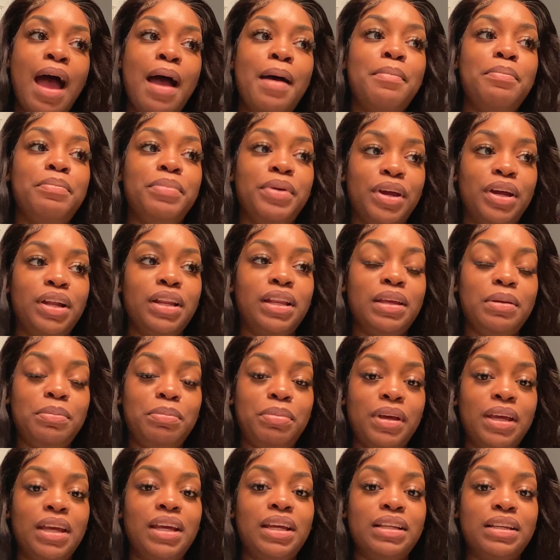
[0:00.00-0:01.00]
barely
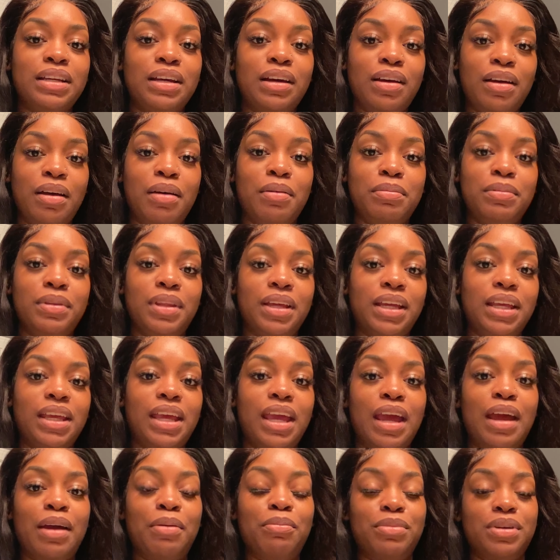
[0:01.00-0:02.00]
picked up the
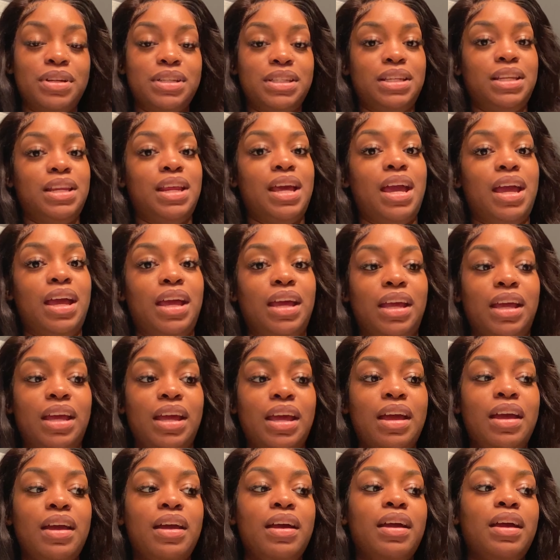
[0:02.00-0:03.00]
camera today.
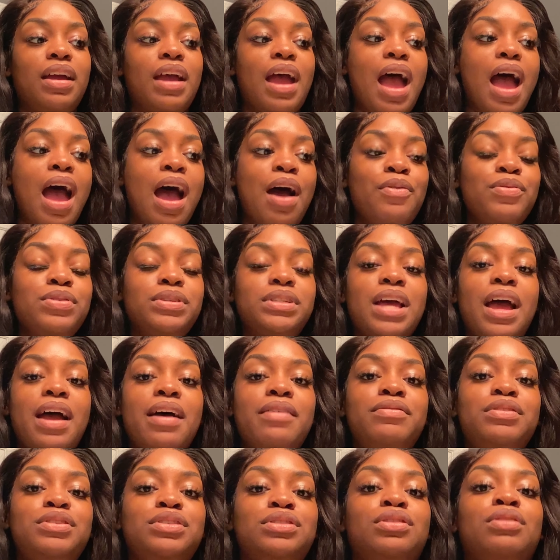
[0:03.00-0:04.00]
I was
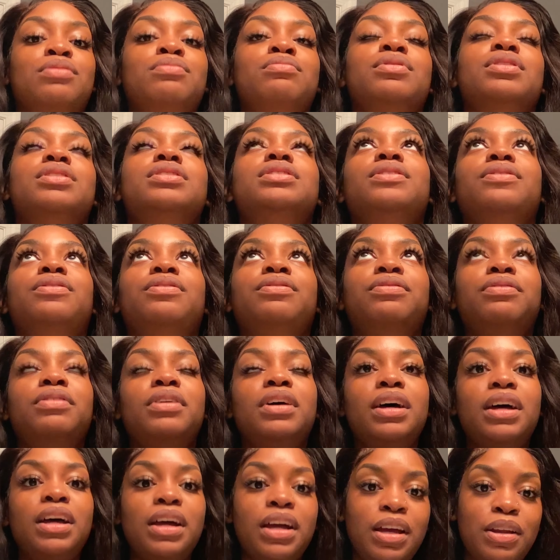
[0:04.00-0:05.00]
having so much
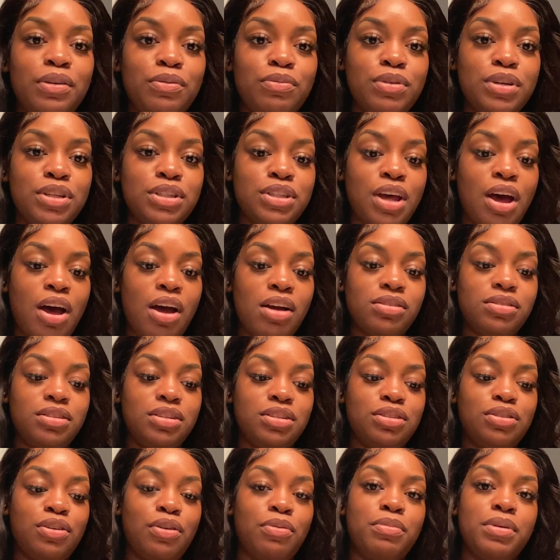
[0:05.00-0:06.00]
fun. We talked to
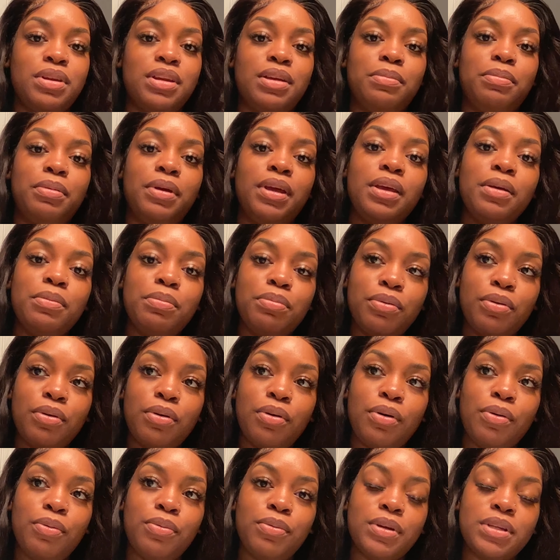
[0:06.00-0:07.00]
so many
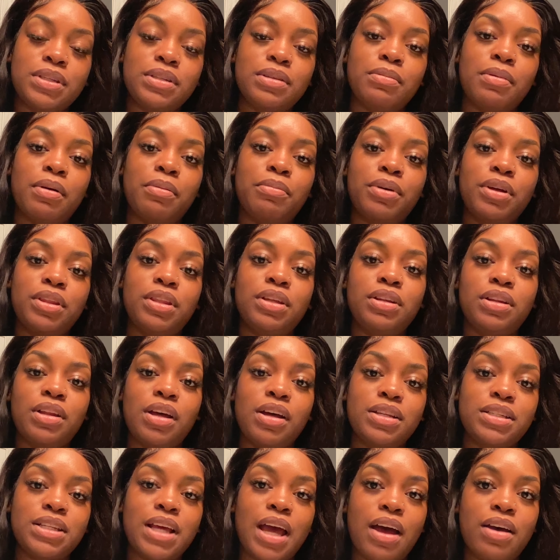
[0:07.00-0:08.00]
people, went to my
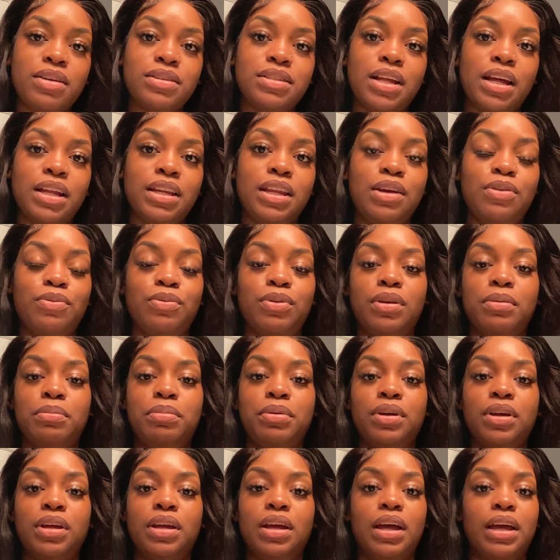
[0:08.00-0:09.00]
mother-in-law's house, and I didn't want to
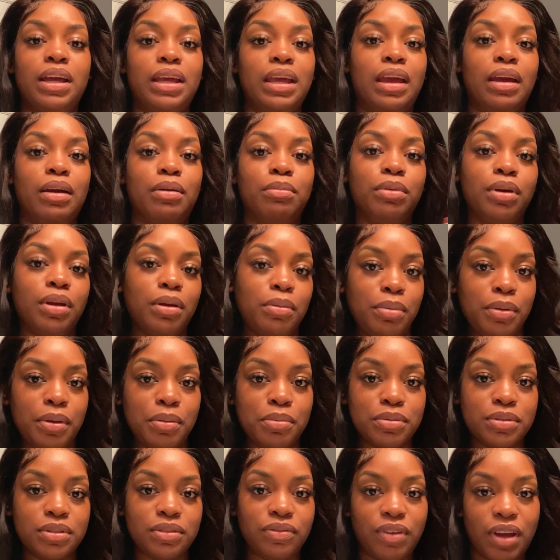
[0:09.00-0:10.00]
put a camera in
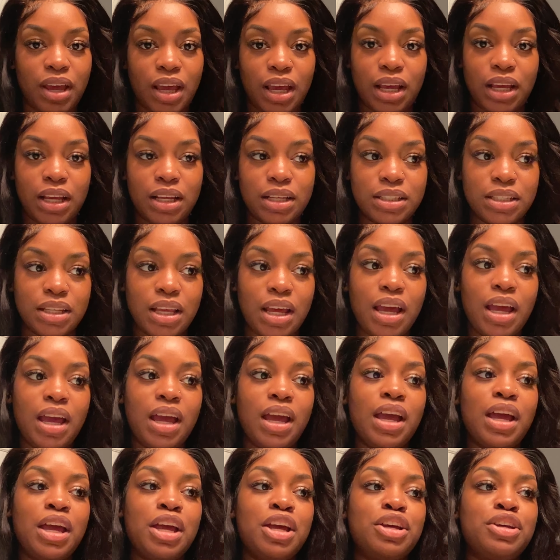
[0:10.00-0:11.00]
people's face.
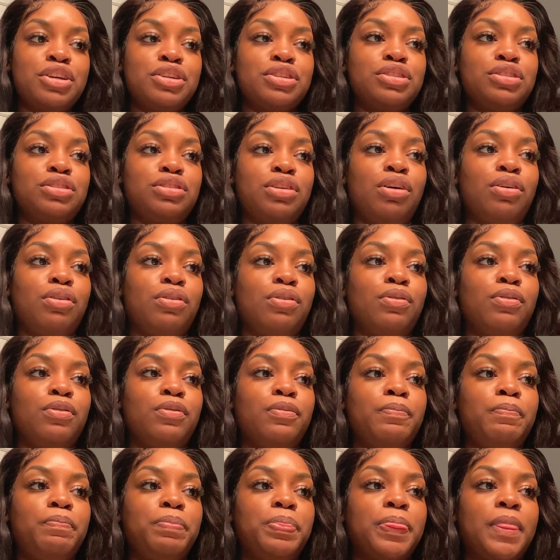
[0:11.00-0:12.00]

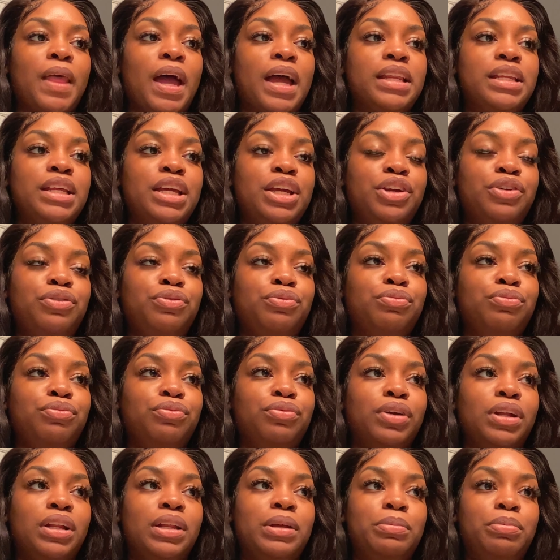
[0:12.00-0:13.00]
So I didn't
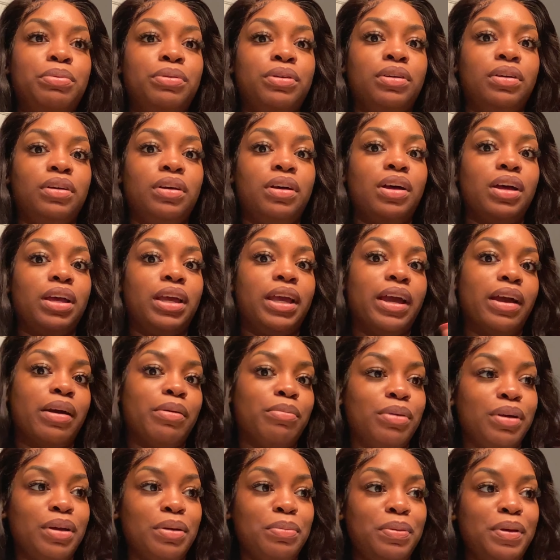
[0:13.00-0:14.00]
really put a
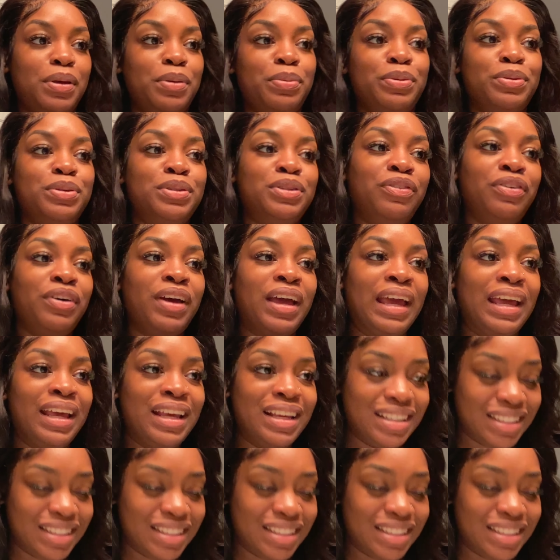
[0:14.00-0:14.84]
camera in people's face.